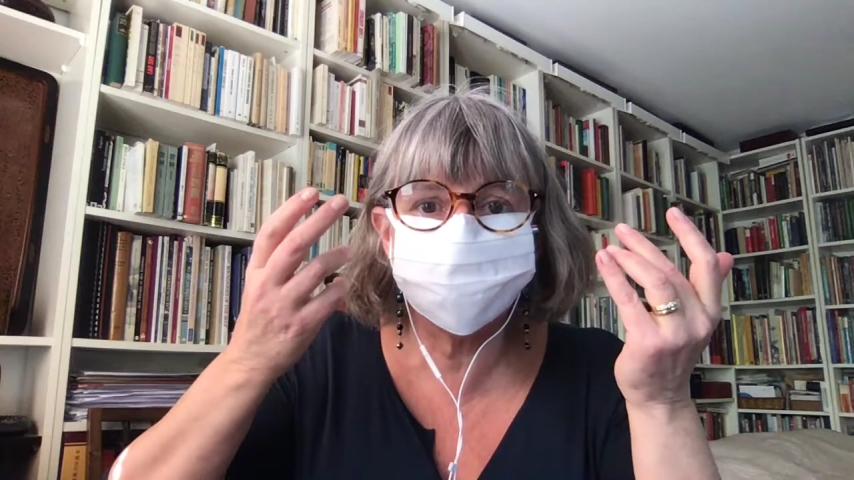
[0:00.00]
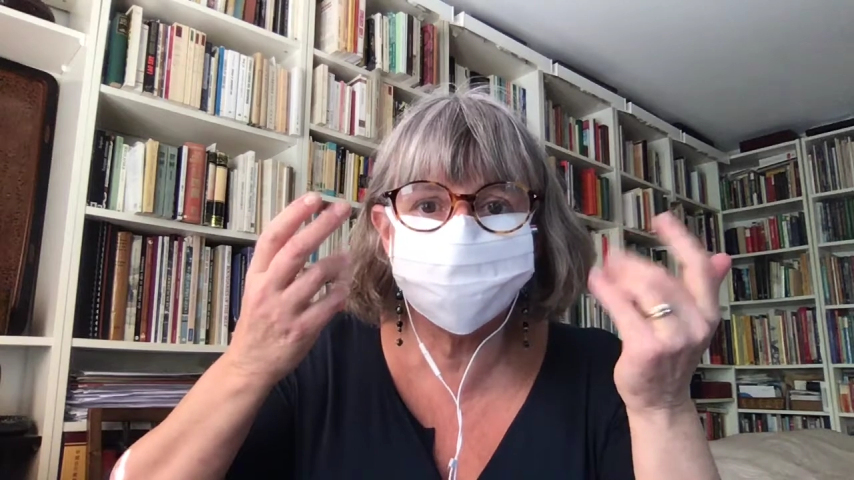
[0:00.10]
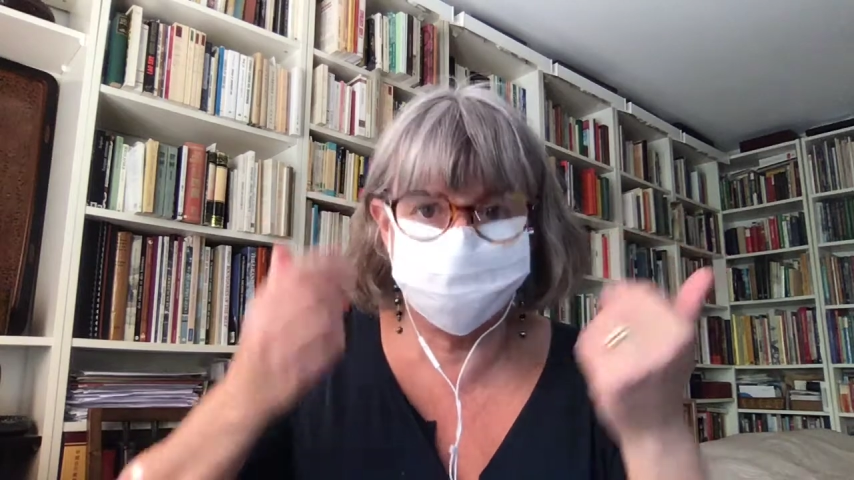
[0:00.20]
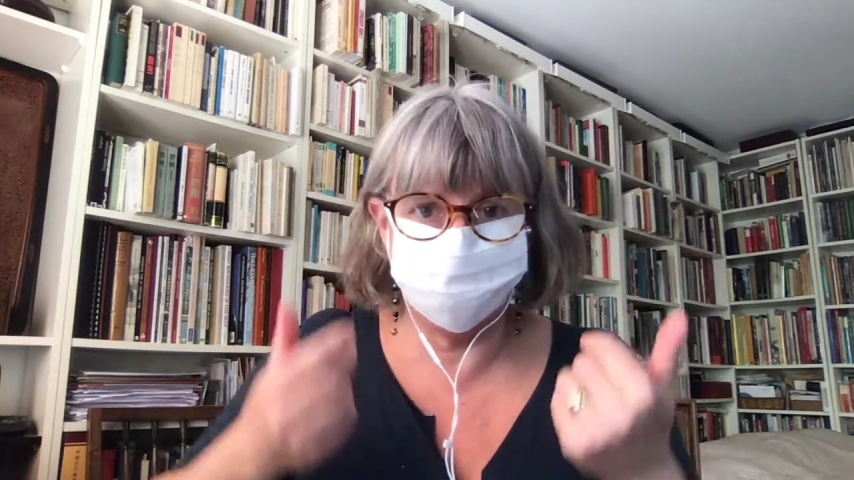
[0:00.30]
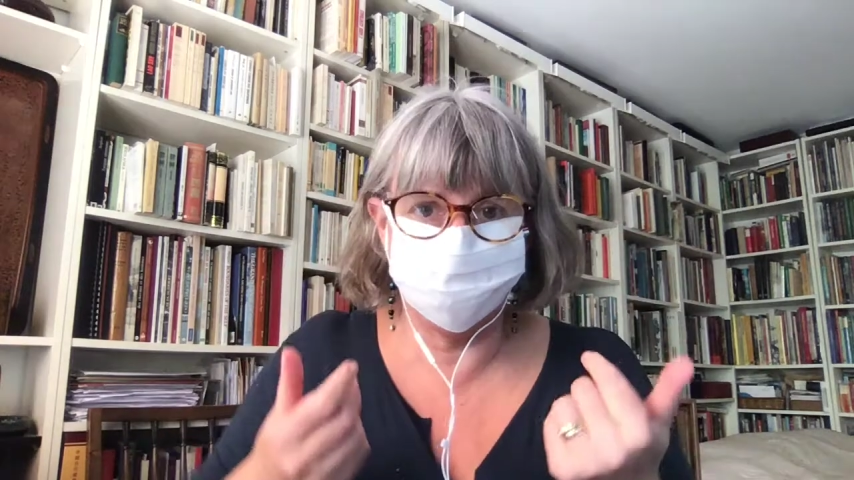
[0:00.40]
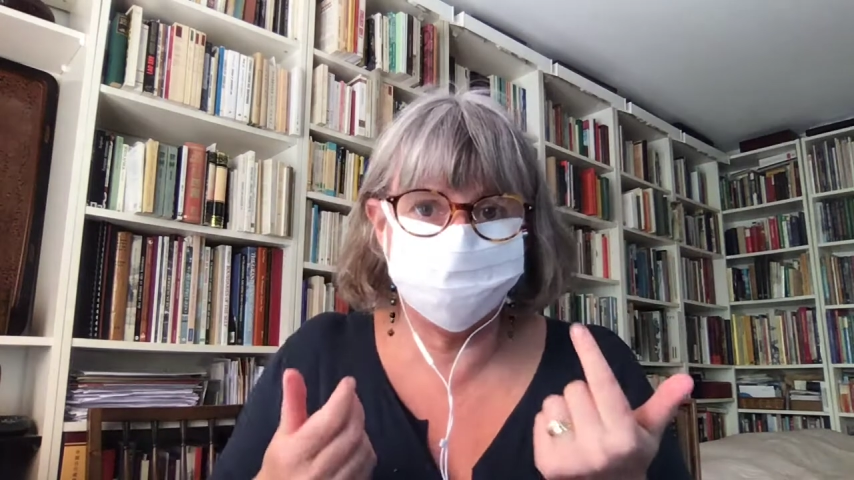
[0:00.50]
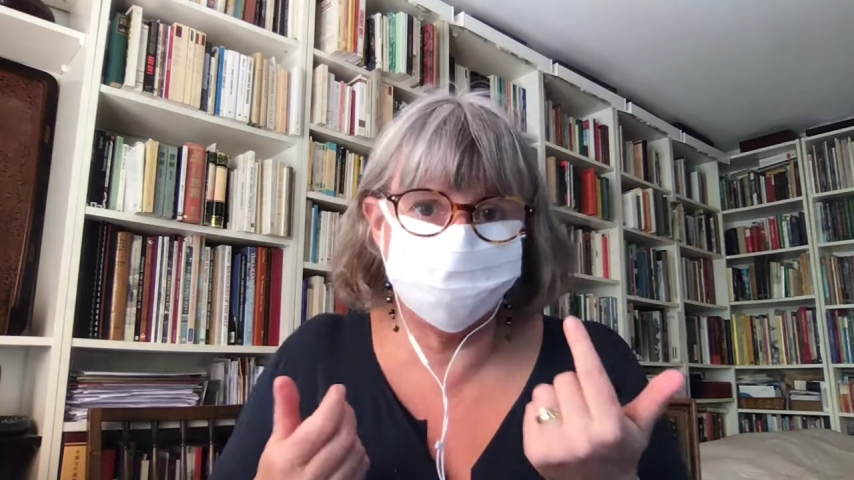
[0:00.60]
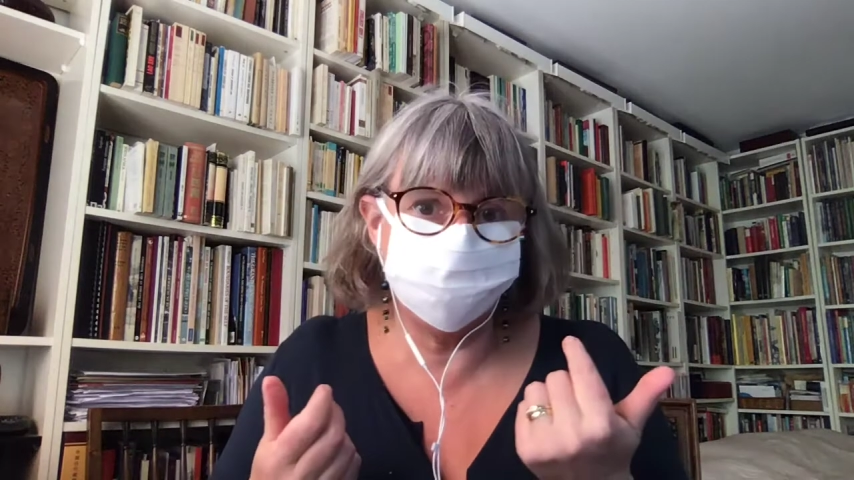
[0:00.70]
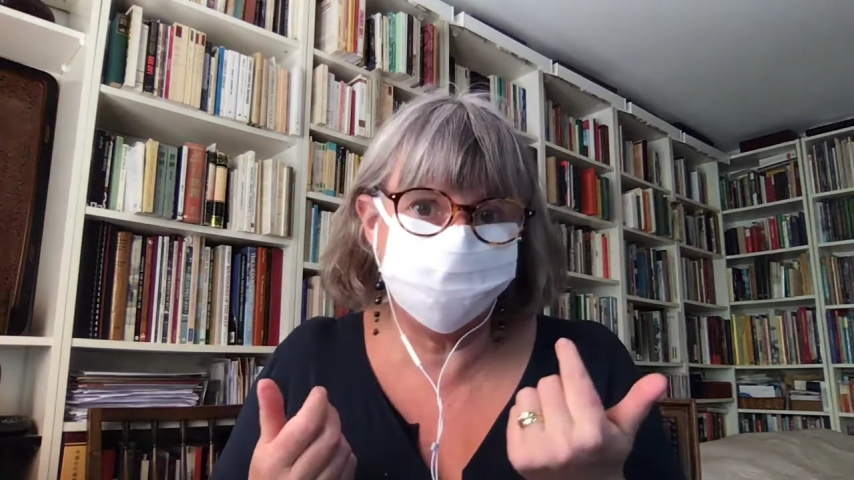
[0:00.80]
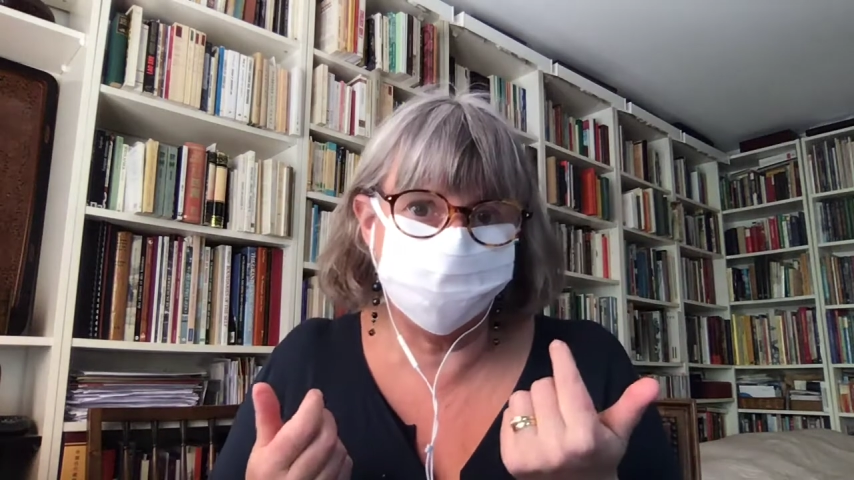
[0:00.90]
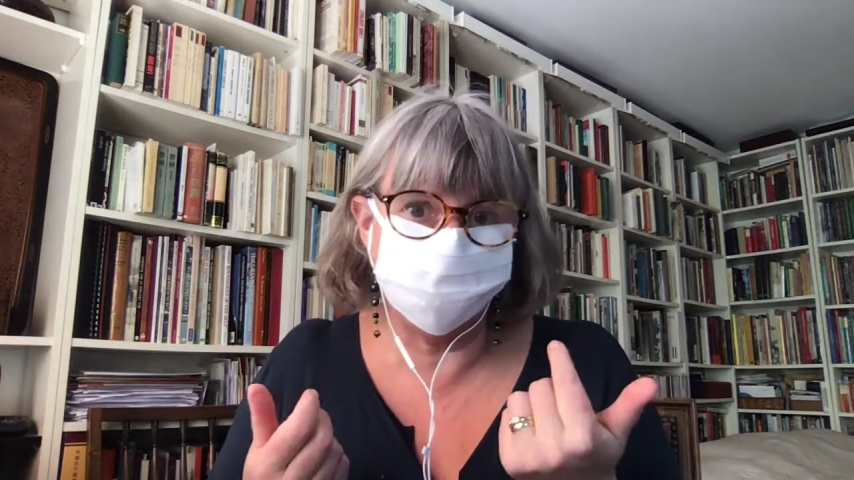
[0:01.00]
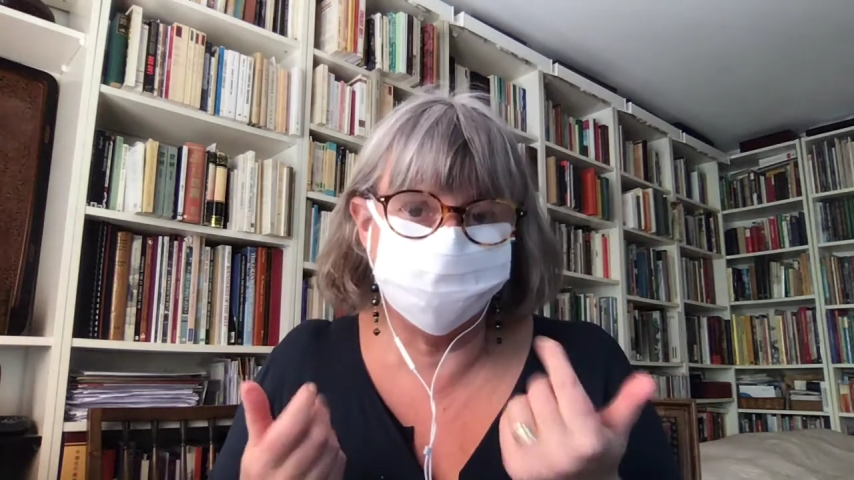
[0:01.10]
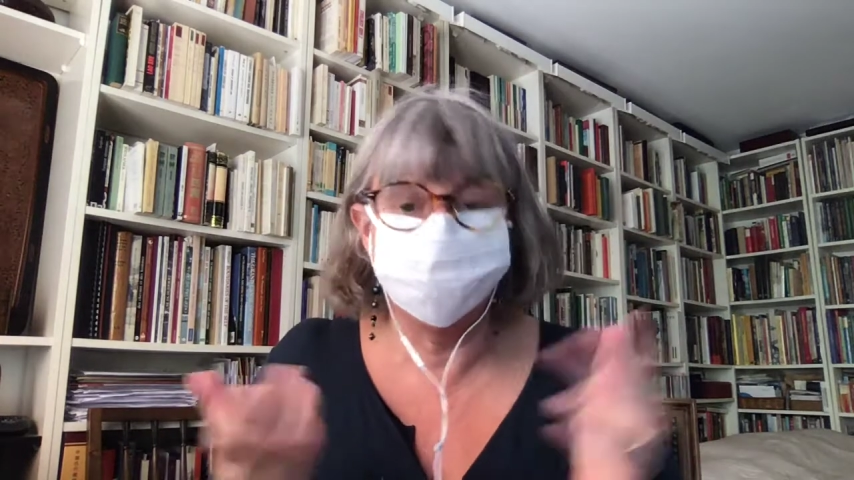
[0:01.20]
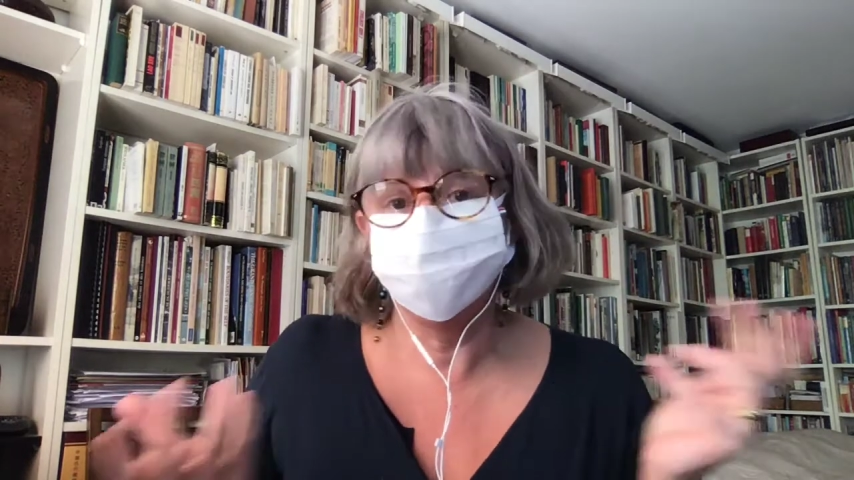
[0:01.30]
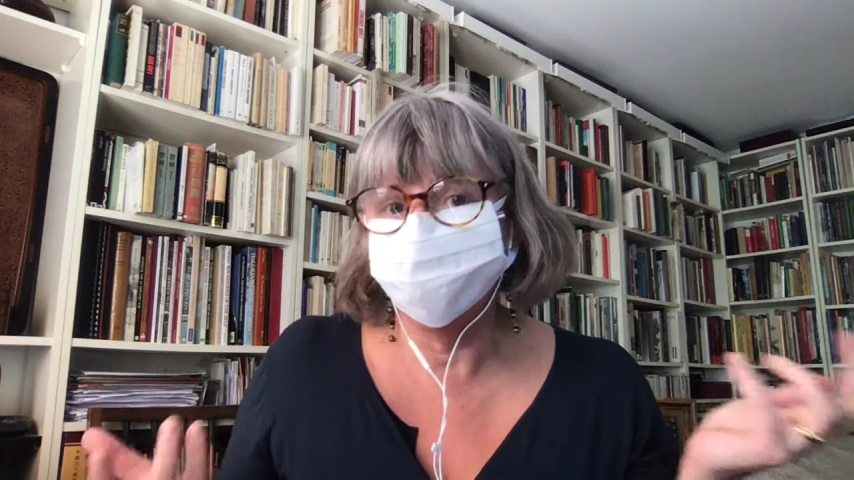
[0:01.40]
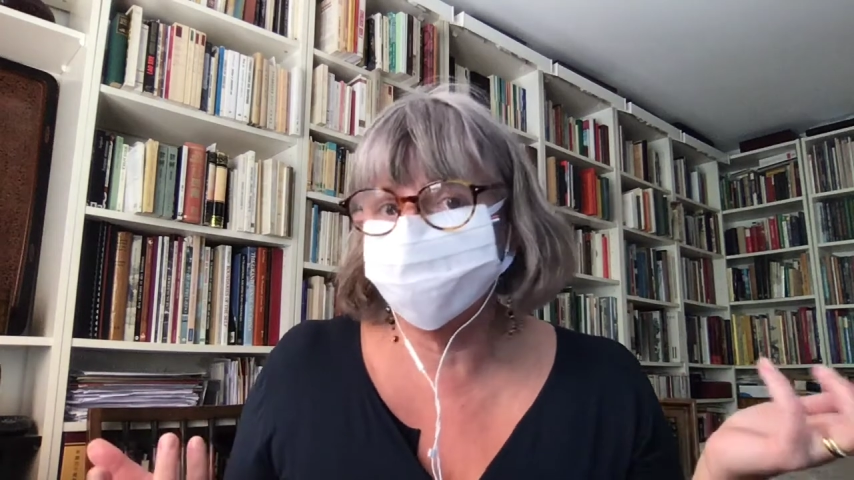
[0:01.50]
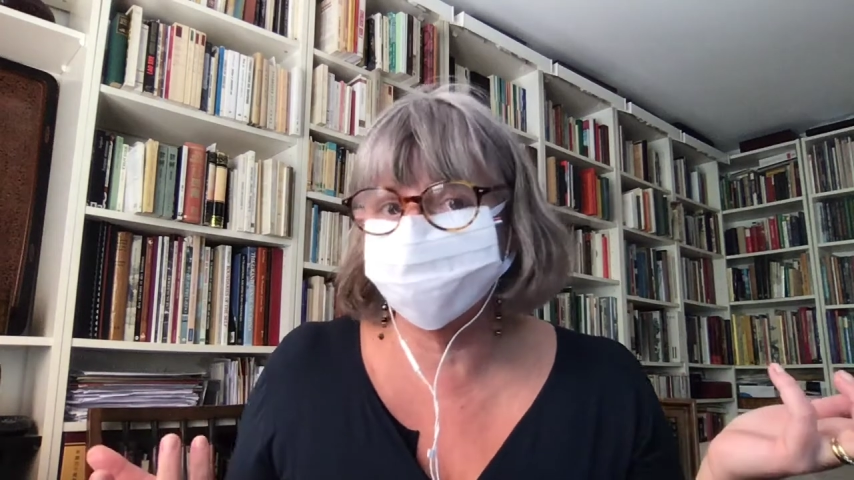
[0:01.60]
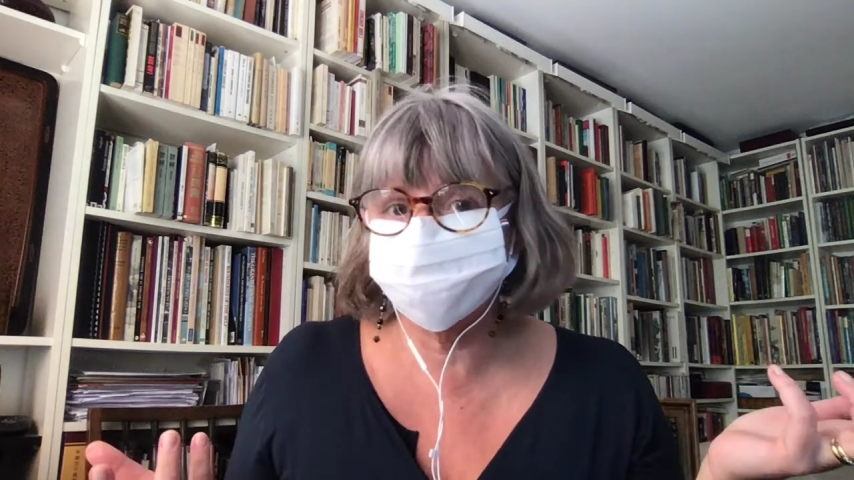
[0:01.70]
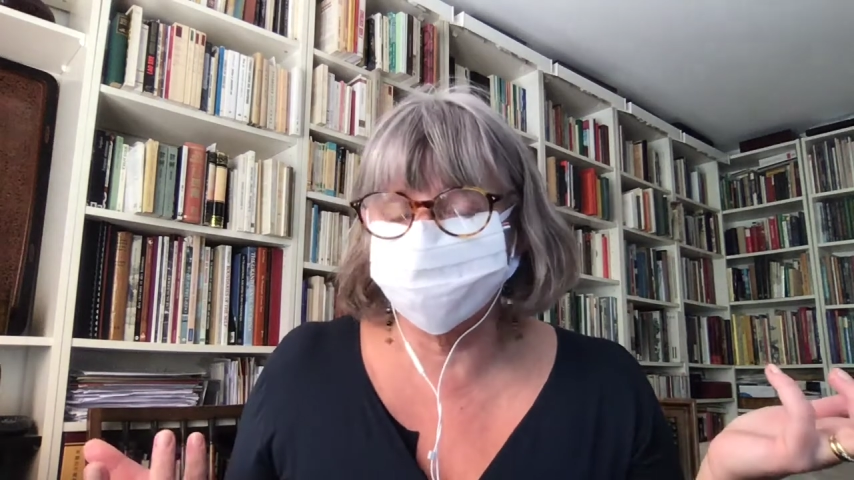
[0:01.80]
and they steam up. And so